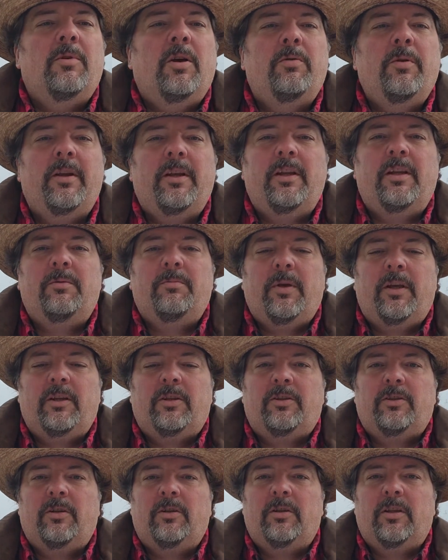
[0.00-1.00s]
We need to make
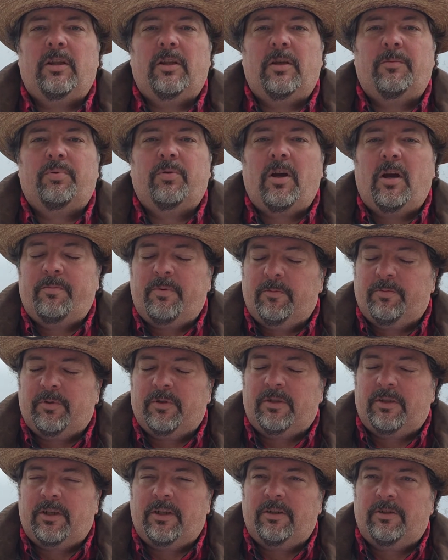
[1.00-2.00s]
sure that the proper
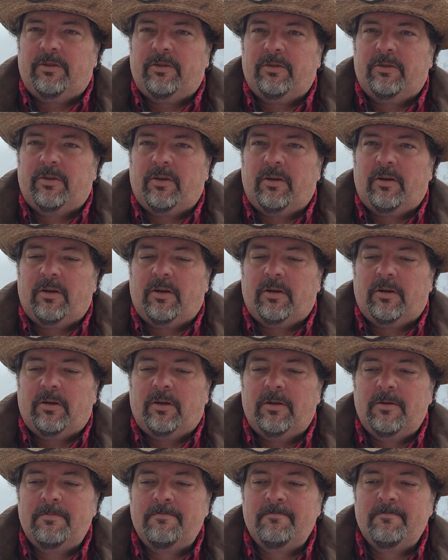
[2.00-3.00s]
procedures
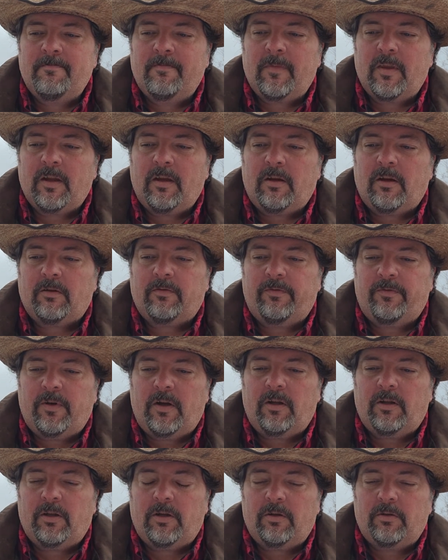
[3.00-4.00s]
are
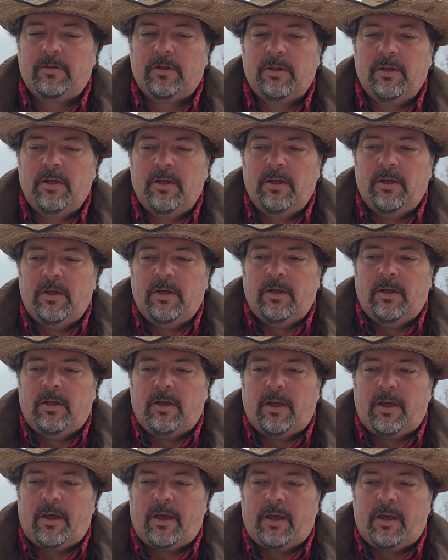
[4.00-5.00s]
followed.
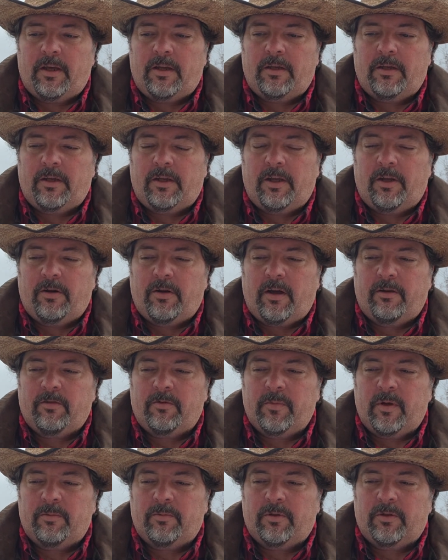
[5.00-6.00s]
And I
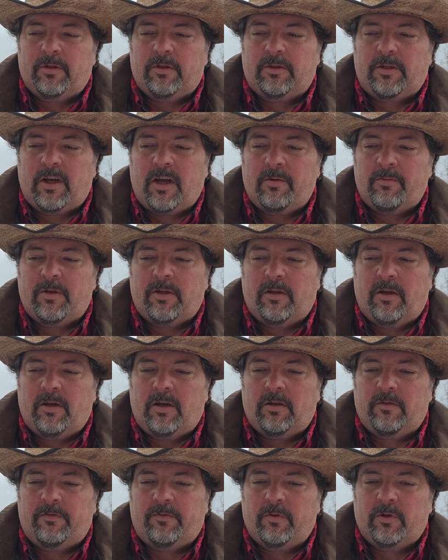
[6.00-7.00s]
remember a time in
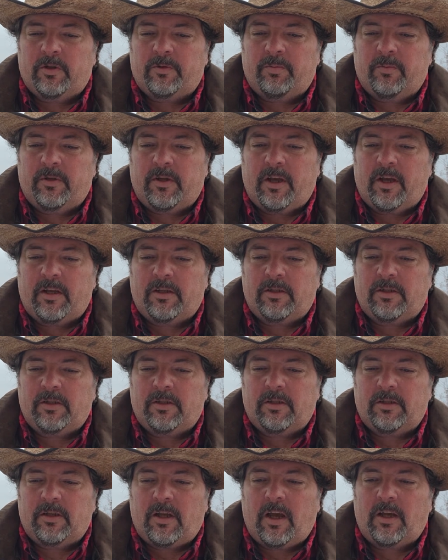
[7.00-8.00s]
law enforcement had
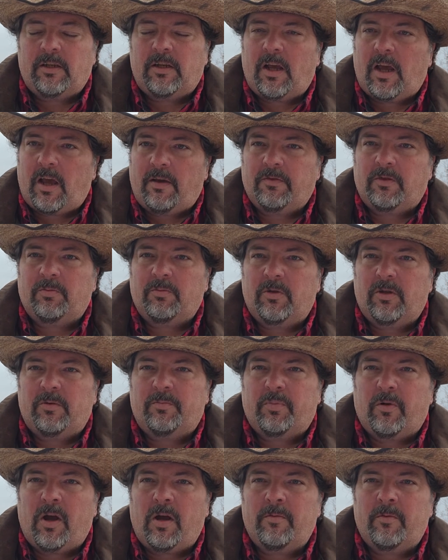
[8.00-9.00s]
to have some
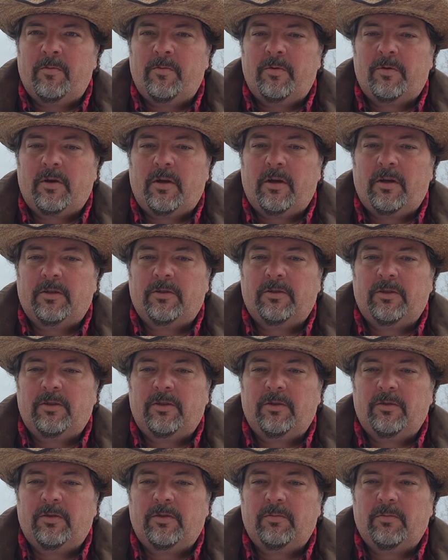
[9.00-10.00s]
good probable cause to
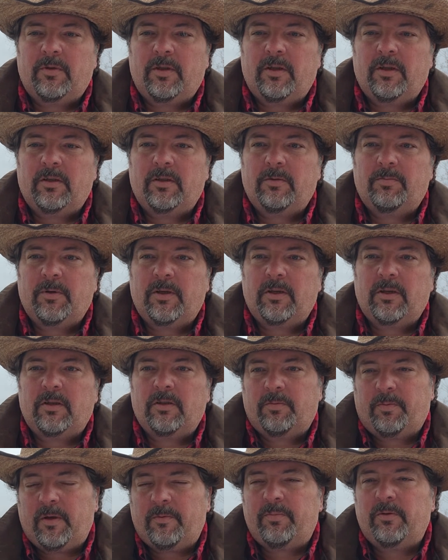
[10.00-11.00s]
do some things,
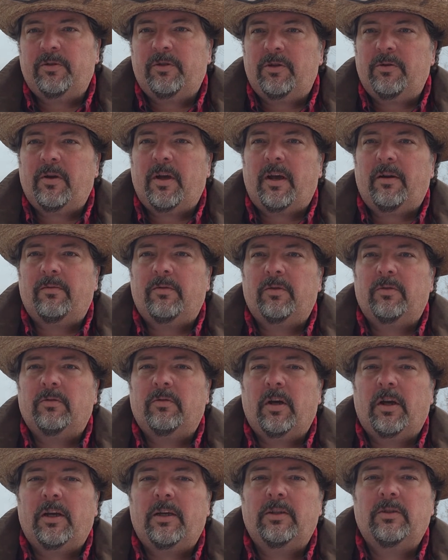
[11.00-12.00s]
because people do have their
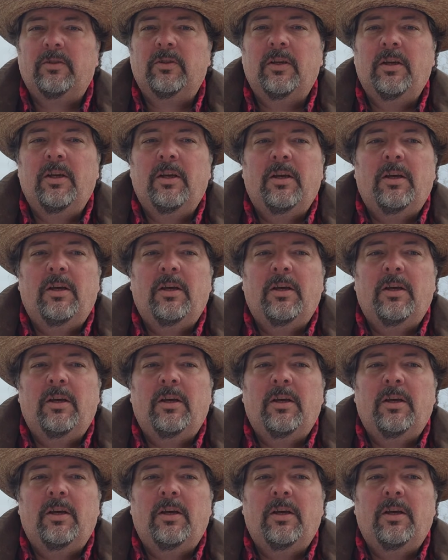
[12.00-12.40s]
rights.